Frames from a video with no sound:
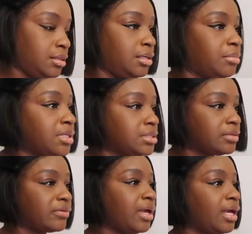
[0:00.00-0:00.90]
It must
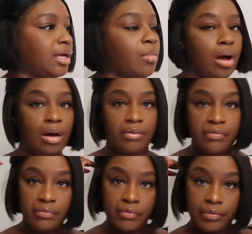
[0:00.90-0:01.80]
have came
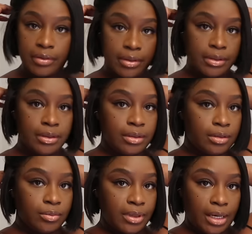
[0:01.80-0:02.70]
off
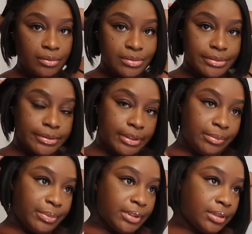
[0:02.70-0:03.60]
when I was
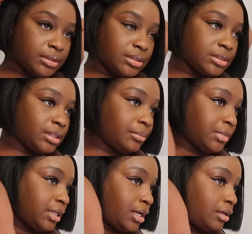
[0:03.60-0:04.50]
sleeping or
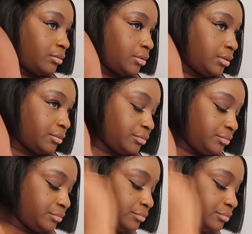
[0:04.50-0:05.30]
something. I don't know.